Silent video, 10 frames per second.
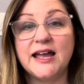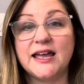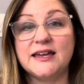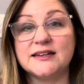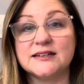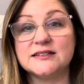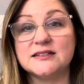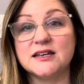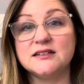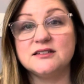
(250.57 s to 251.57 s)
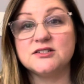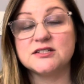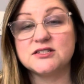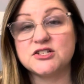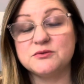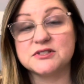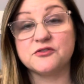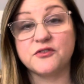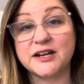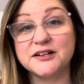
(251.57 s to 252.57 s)
And just, she was a
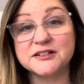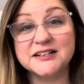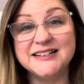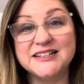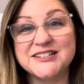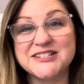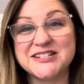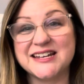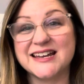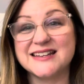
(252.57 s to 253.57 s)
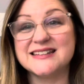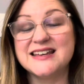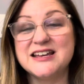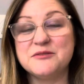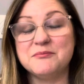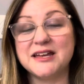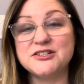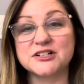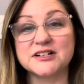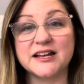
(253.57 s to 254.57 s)
fighter. She had
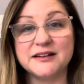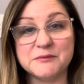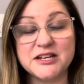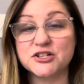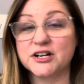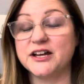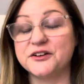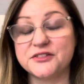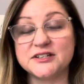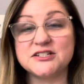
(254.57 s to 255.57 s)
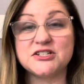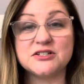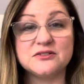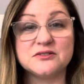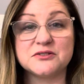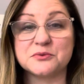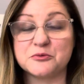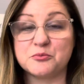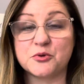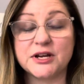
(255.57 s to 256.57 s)
major health issues
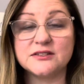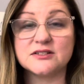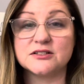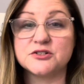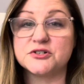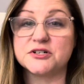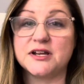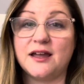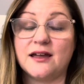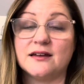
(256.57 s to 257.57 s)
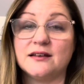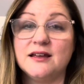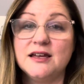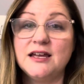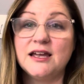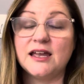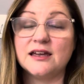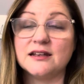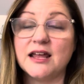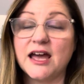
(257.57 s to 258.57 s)
with brain surgery
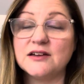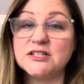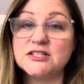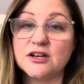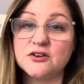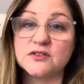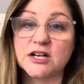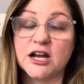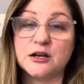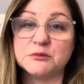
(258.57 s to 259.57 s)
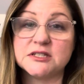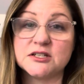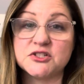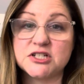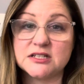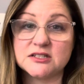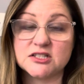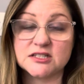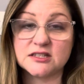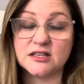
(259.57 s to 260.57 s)
and having to overcome. And so she is
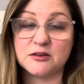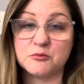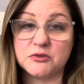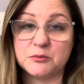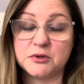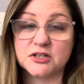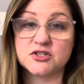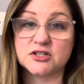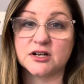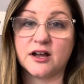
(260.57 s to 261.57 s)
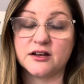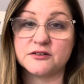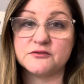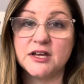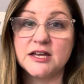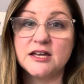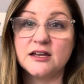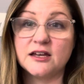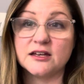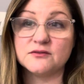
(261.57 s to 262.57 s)
just the picture of
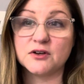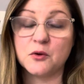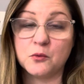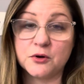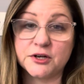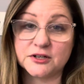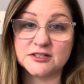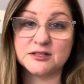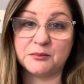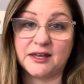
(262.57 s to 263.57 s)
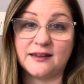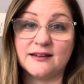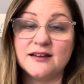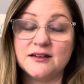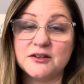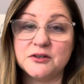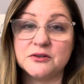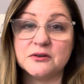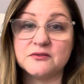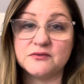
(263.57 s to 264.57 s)
a warrior to me
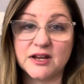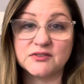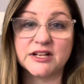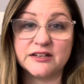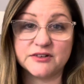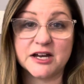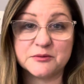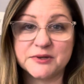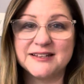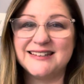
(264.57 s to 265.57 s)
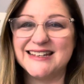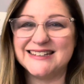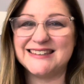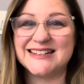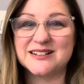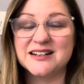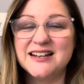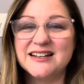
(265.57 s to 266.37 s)
who have never give up. They're